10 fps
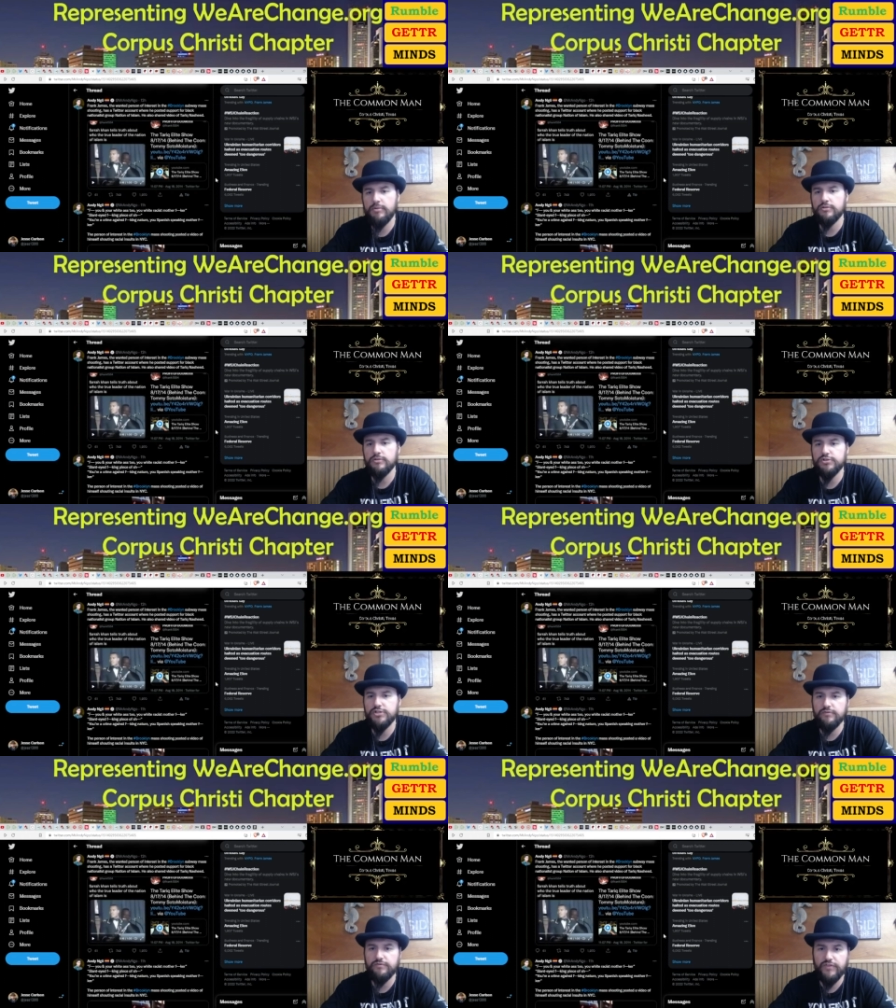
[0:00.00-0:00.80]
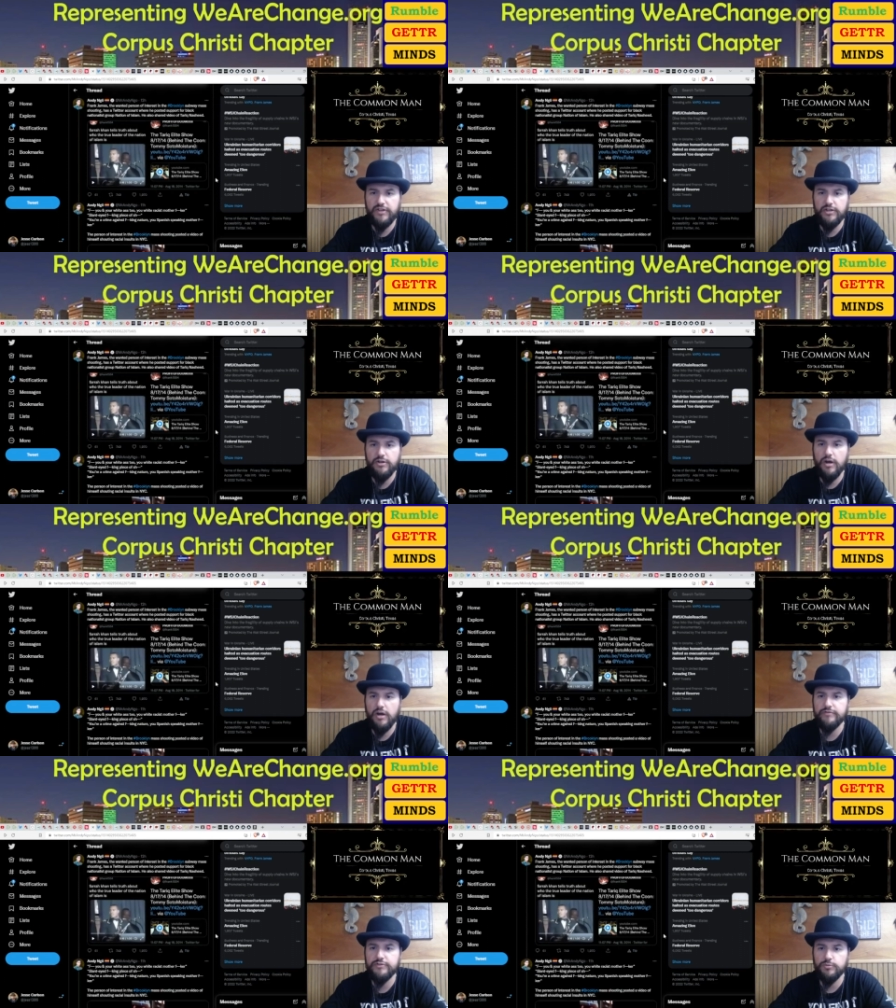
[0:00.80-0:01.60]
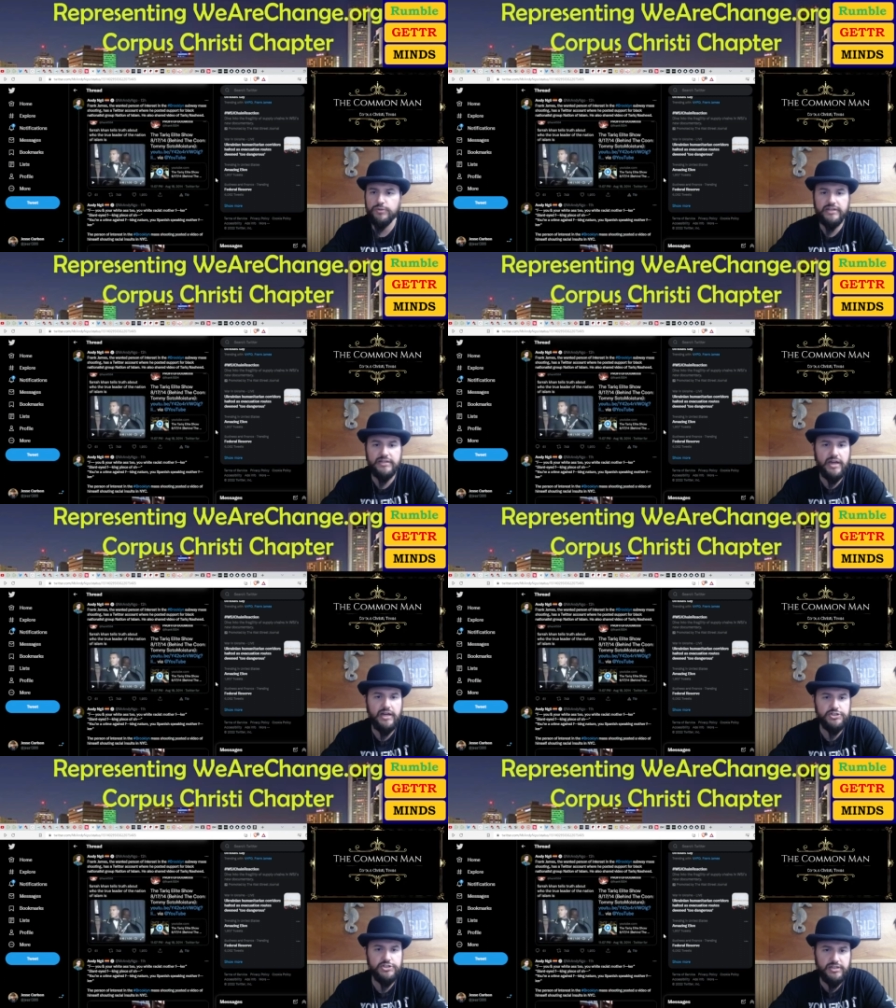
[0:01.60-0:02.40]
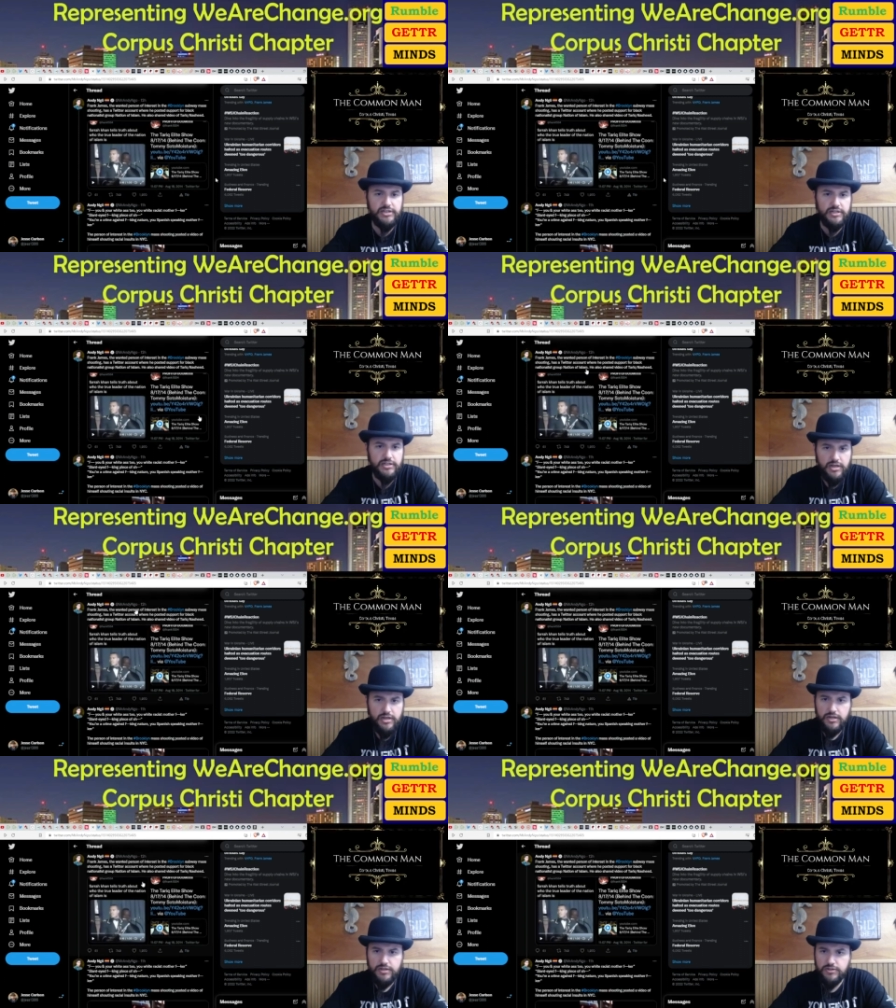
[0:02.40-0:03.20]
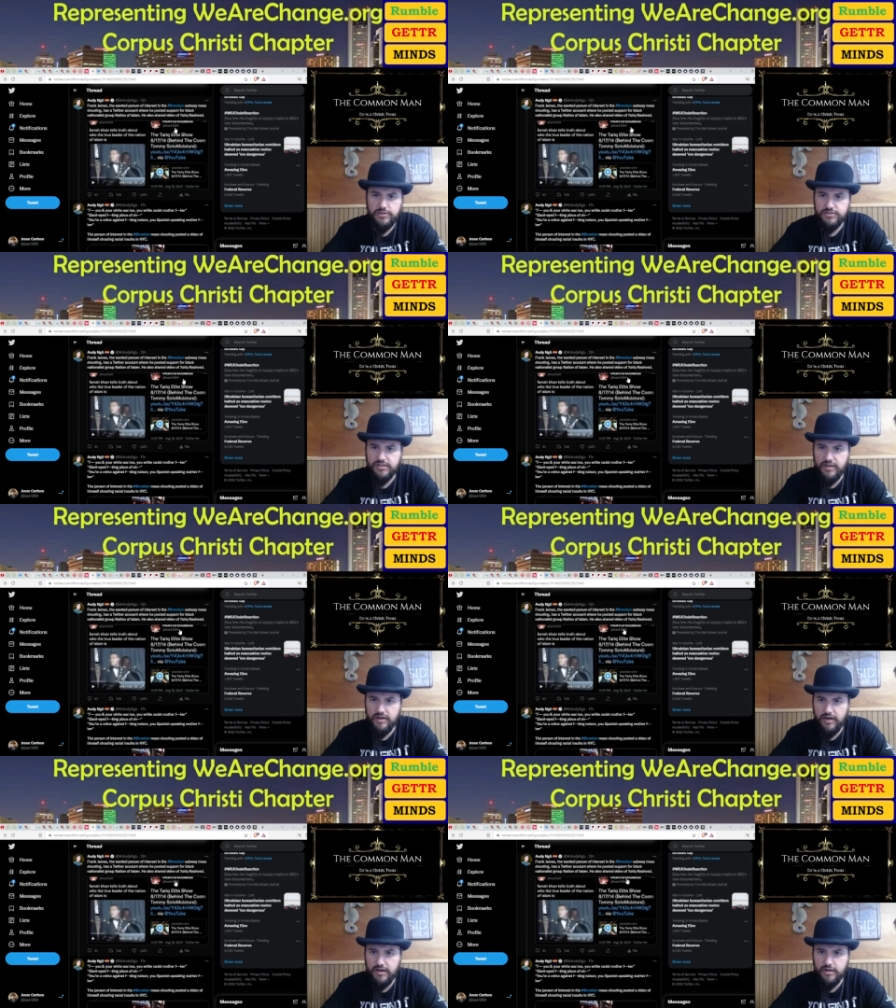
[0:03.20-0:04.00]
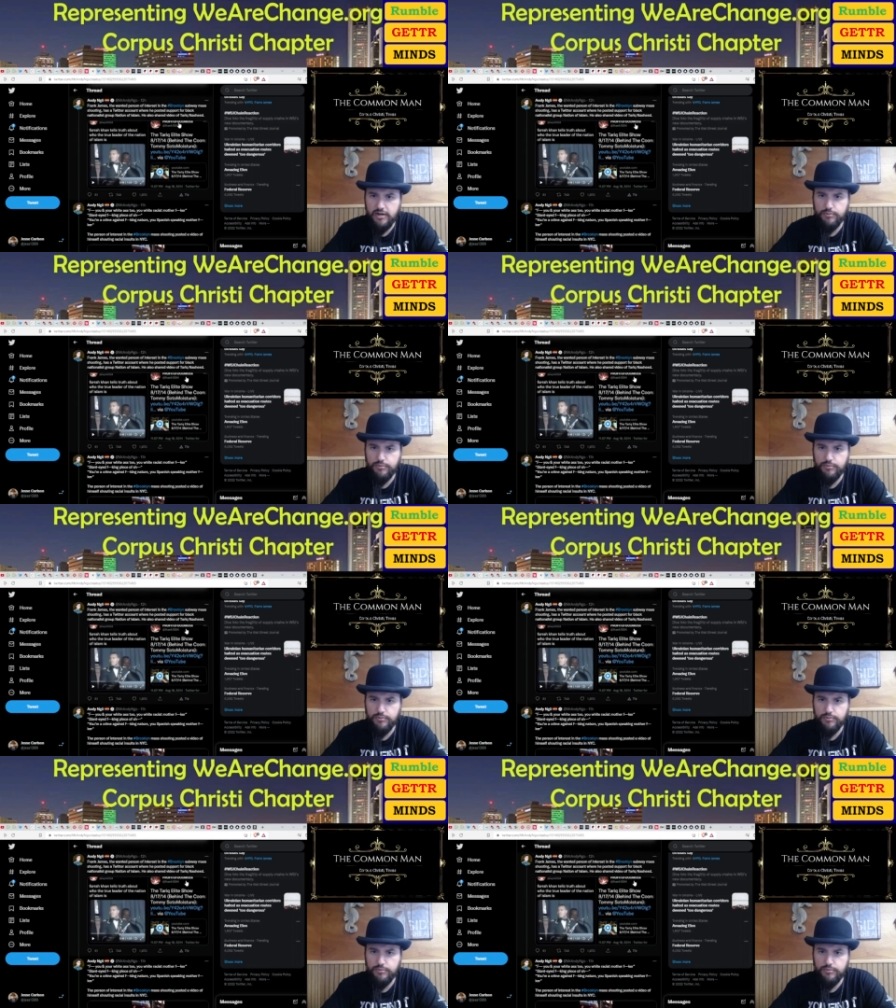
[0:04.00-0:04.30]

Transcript: He also shared video of Tariq Nasheed, so you can see that right here.